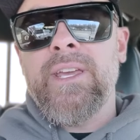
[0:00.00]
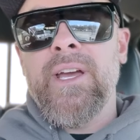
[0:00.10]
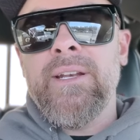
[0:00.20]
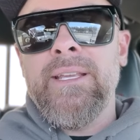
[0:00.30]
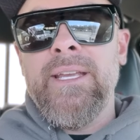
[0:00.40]

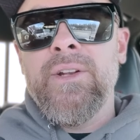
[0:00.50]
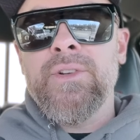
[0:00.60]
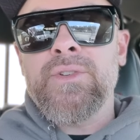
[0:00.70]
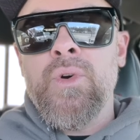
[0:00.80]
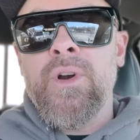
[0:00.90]
cut
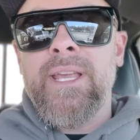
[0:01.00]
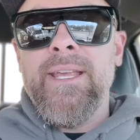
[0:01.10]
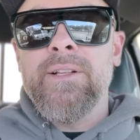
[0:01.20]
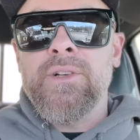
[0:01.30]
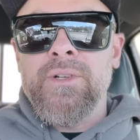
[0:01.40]
gears or
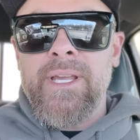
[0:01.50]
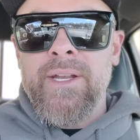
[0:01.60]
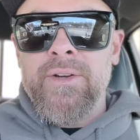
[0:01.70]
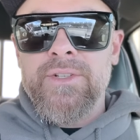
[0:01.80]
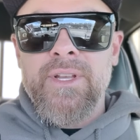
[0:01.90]
helical
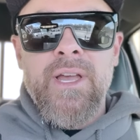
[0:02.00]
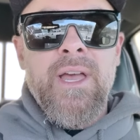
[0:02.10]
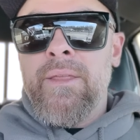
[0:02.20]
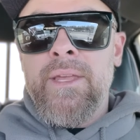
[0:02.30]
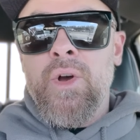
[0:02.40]
gears.
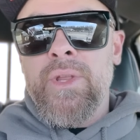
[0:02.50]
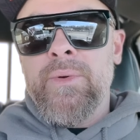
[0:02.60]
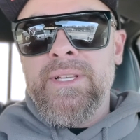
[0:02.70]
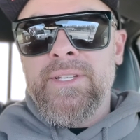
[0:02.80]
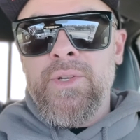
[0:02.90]
The only
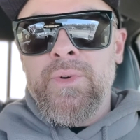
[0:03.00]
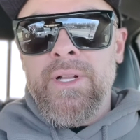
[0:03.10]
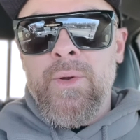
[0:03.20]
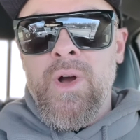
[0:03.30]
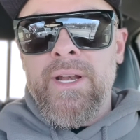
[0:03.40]
reason you'd
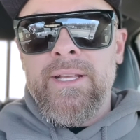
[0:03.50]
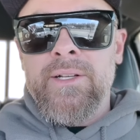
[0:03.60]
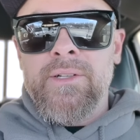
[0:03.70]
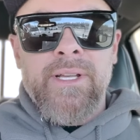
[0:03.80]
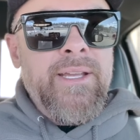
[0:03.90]
really want
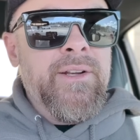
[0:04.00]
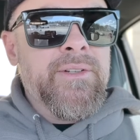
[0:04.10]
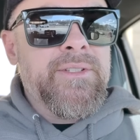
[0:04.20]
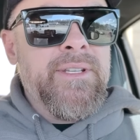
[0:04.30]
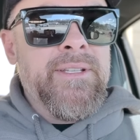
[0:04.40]
helical
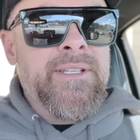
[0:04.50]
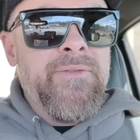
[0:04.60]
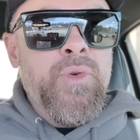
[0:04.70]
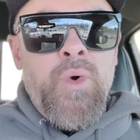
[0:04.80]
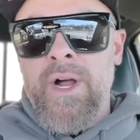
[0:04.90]
gears is if
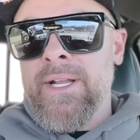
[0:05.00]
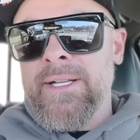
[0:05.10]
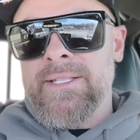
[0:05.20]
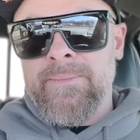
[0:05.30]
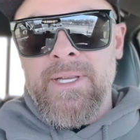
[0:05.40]
you wanted
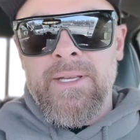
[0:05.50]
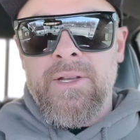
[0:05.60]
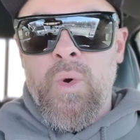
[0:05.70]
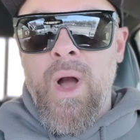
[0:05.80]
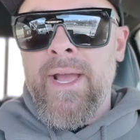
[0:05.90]
it to be
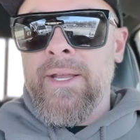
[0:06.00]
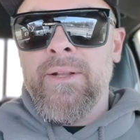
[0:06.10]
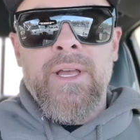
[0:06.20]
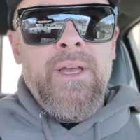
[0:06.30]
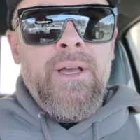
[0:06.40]
quiet.
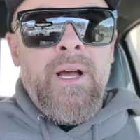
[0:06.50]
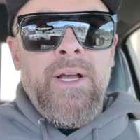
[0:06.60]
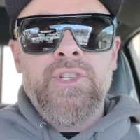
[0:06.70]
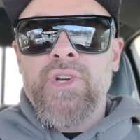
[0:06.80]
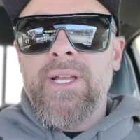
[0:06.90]

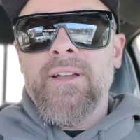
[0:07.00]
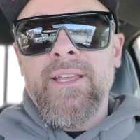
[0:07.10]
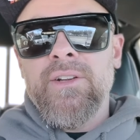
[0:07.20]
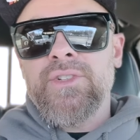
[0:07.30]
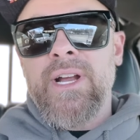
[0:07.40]
Straight cut
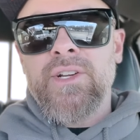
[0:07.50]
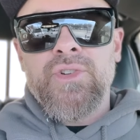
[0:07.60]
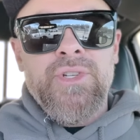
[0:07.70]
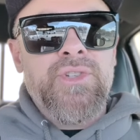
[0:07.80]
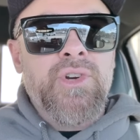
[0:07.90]
gears are
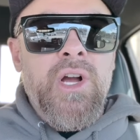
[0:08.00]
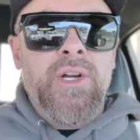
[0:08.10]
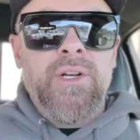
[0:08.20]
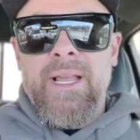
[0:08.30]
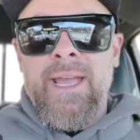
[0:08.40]
actually
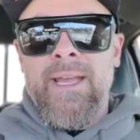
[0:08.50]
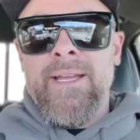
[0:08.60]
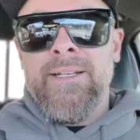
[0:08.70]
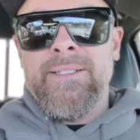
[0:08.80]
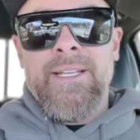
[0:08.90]
stronger,
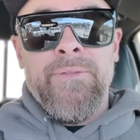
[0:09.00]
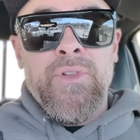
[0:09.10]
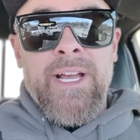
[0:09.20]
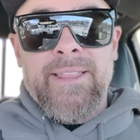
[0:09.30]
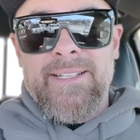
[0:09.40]
and if you
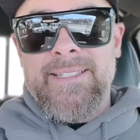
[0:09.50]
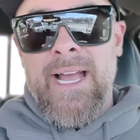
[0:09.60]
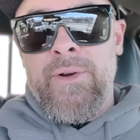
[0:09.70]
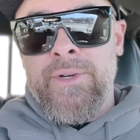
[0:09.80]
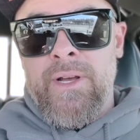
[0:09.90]
like the
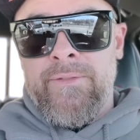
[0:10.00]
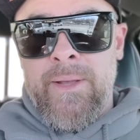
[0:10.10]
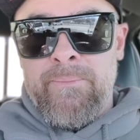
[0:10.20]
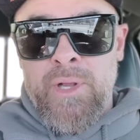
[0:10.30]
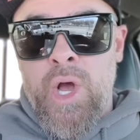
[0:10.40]
sound of a
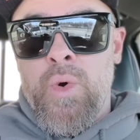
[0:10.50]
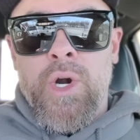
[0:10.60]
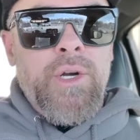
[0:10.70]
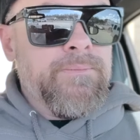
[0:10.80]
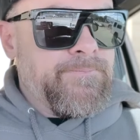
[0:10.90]

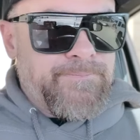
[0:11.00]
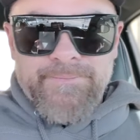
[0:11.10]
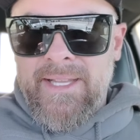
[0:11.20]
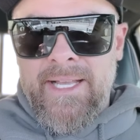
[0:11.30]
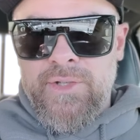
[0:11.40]
blower,
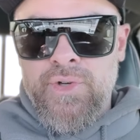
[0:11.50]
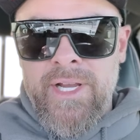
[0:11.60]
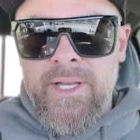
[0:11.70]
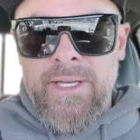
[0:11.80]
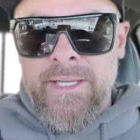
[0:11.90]
get straight
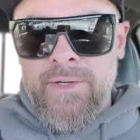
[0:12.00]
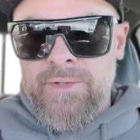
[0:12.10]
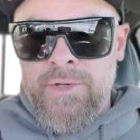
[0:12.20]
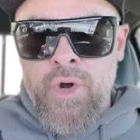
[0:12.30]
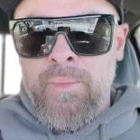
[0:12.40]
cut
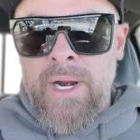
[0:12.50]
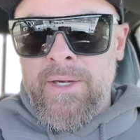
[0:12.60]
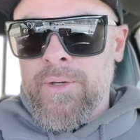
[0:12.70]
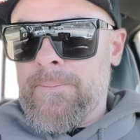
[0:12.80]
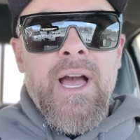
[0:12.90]
gears, no
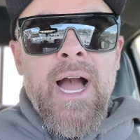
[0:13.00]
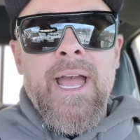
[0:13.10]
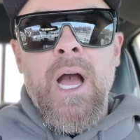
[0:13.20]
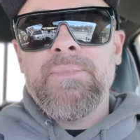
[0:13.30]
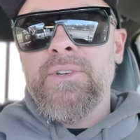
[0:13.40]
brainer. I
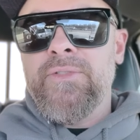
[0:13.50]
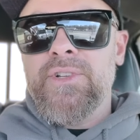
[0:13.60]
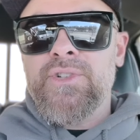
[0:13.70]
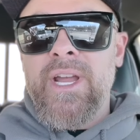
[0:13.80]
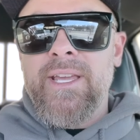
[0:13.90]
opted for
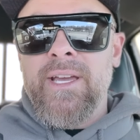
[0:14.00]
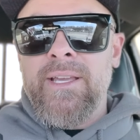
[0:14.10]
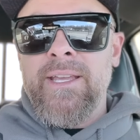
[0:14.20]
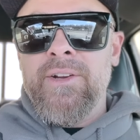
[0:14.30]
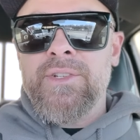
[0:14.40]
straight cut
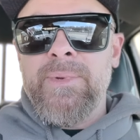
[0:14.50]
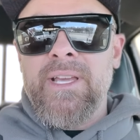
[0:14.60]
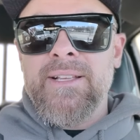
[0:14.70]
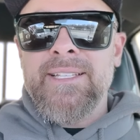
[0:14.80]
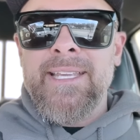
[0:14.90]
gears
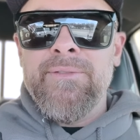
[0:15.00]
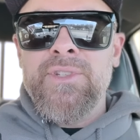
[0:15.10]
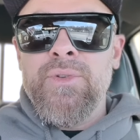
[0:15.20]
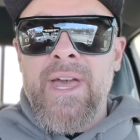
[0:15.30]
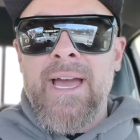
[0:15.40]
because it gives
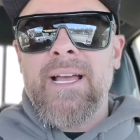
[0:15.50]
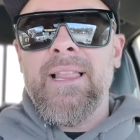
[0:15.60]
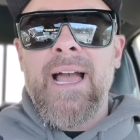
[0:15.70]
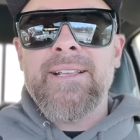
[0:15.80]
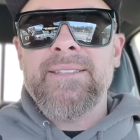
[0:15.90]
you that
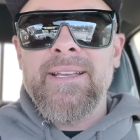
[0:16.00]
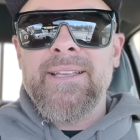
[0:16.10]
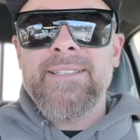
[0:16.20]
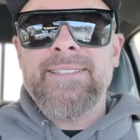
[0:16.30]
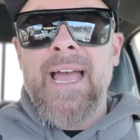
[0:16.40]
classic
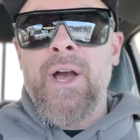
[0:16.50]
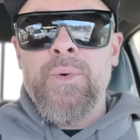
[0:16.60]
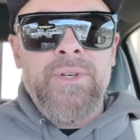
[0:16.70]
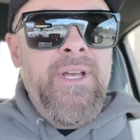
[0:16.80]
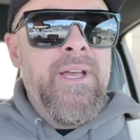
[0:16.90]

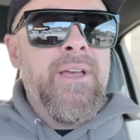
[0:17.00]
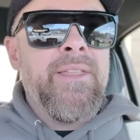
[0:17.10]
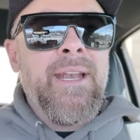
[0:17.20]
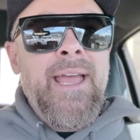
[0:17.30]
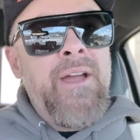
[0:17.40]
sound
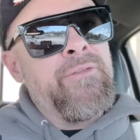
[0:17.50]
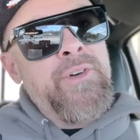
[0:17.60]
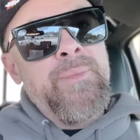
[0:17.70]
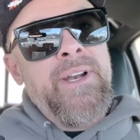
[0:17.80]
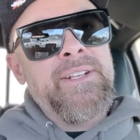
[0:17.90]
that
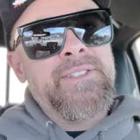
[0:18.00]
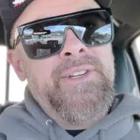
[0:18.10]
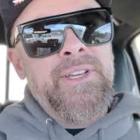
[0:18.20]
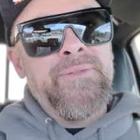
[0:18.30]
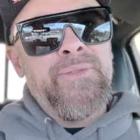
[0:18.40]
everybody's
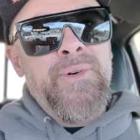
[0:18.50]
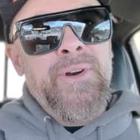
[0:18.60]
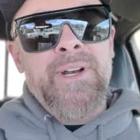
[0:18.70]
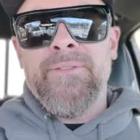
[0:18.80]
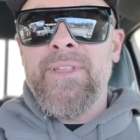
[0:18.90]
looking
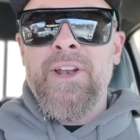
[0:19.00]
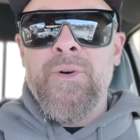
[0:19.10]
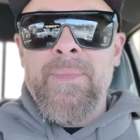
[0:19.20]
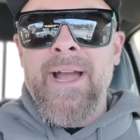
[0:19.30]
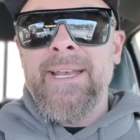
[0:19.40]
for if they don't
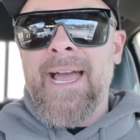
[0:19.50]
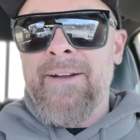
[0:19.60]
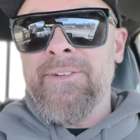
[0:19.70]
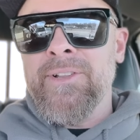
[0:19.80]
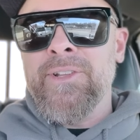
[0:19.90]
mind
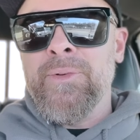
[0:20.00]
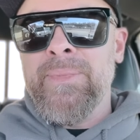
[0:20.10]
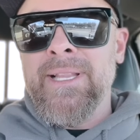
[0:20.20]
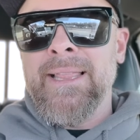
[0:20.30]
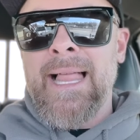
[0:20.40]
having a little
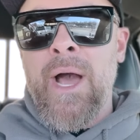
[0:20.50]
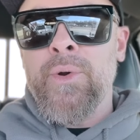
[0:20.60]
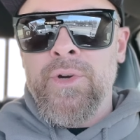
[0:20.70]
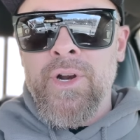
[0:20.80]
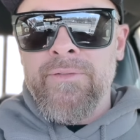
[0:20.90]
bit
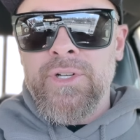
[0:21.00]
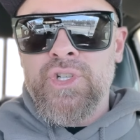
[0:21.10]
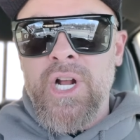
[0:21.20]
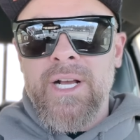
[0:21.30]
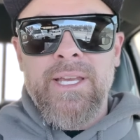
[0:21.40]
louder of a
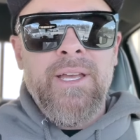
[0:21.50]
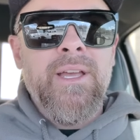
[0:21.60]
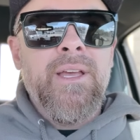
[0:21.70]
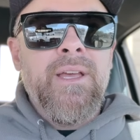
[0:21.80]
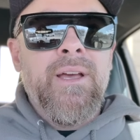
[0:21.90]
truck.
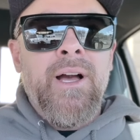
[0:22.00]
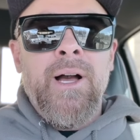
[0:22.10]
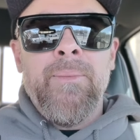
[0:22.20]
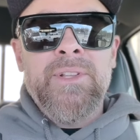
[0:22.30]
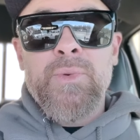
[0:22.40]

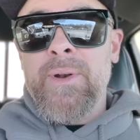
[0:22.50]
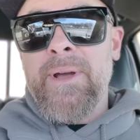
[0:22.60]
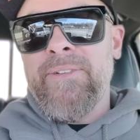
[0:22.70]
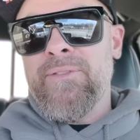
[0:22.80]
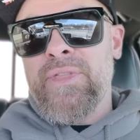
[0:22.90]
It's one of my
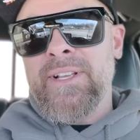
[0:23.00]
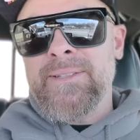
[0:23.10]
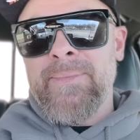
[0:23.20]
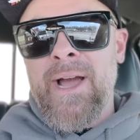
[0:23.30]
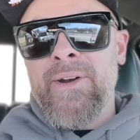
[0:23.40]
favorite things
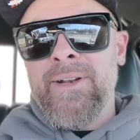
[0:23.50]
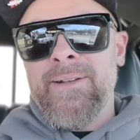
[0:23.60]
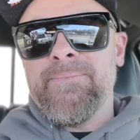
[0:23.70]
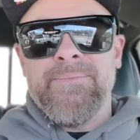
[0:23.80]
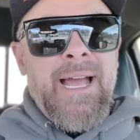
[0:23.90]
about it,
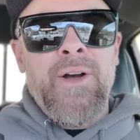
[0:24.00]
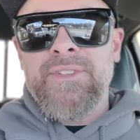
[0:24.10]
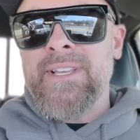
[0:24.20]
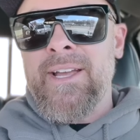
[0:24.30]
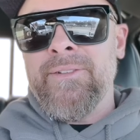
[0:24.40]

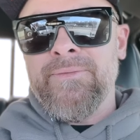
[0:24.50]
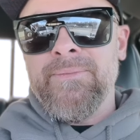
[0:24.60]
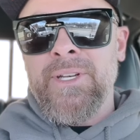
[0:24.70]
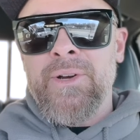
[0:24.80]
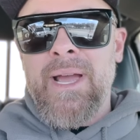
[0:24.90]
outside of,
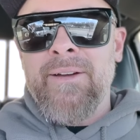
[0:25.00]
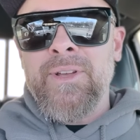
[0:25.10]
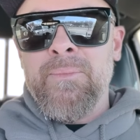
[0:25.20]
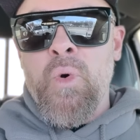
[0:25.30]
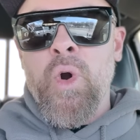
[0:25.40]
you know,
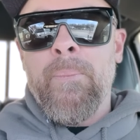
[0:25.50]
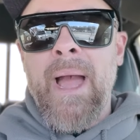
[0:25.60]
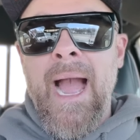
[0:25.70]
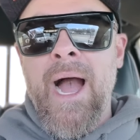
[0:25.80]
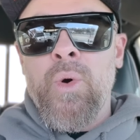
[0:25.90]
having more
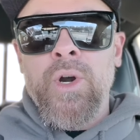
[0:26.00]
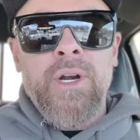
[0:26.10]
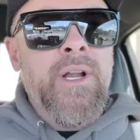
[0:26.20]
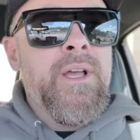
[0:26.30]
power.